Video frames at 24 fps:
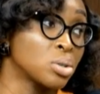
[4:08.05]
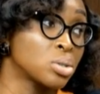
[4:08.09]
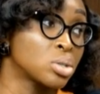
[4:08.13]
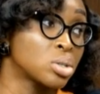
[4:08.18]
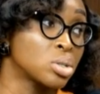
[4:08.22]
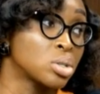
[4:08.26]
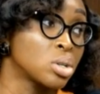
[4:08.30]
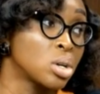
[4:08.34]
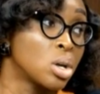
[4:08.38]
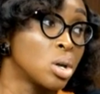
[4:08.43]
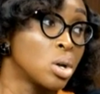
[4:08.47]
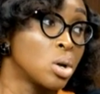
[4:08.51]
You know
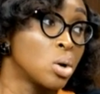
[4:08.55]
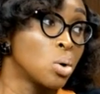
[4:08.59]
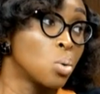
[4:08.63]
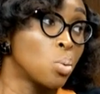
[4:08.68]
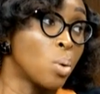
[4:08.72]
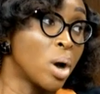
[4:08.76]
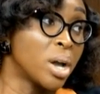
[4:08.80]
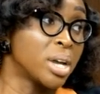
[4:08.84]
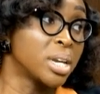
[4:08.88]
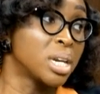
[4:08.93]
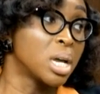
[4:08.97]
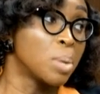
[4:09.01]
where you did,
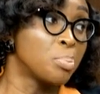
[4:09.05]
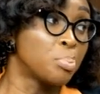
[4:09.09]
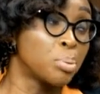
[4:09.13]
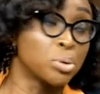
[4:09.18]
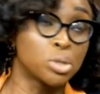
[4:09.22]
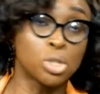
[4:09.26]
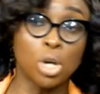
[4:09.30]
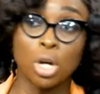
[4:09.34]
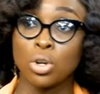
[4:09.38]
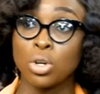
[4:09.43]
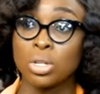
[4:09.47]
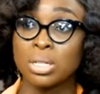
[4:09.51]
where you
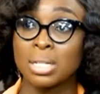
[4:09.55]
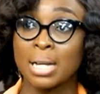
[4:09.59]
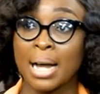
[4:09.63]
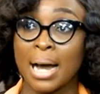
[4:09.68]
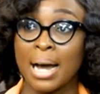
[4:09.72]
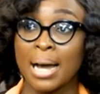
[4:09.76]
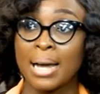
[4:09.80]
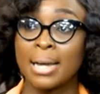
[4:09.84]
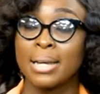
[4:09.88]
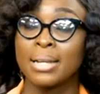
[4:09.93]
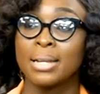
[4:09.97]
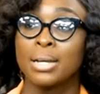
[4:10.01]
put all those
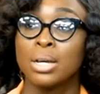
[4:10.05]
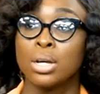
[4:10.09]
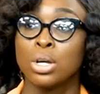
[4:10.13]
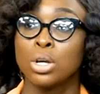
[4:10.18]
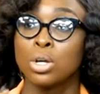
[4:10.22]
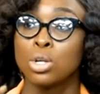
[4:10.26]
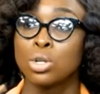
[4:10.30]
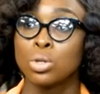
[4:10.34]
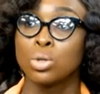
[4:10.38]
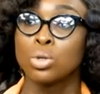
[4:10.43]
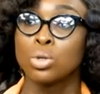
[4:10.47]
kind, where you